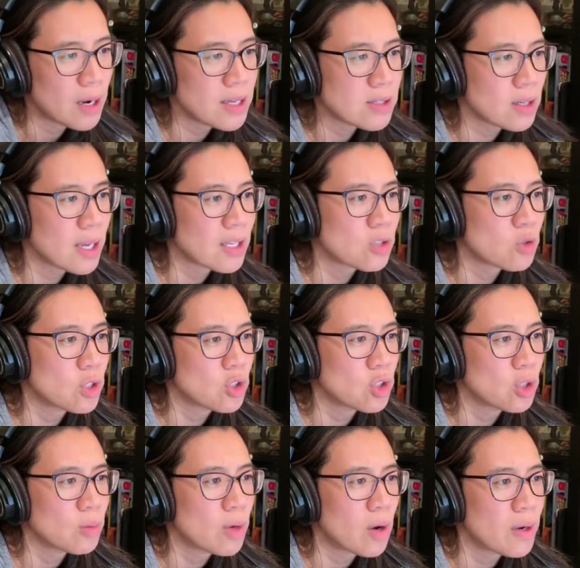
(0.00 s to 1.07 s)
nasogastric
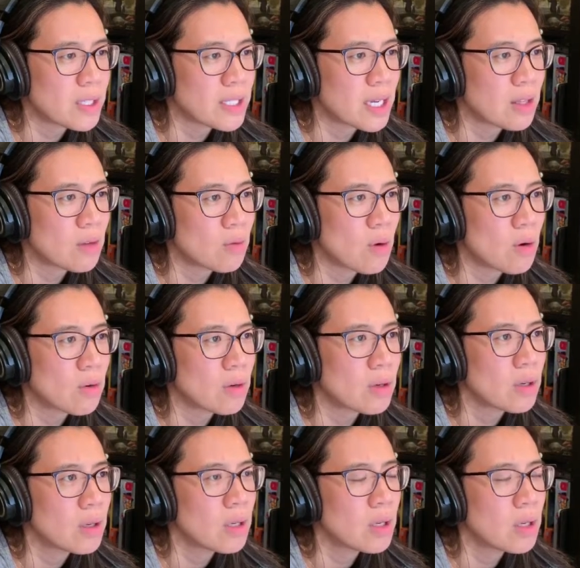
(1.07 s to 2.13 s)
tube going down the wrong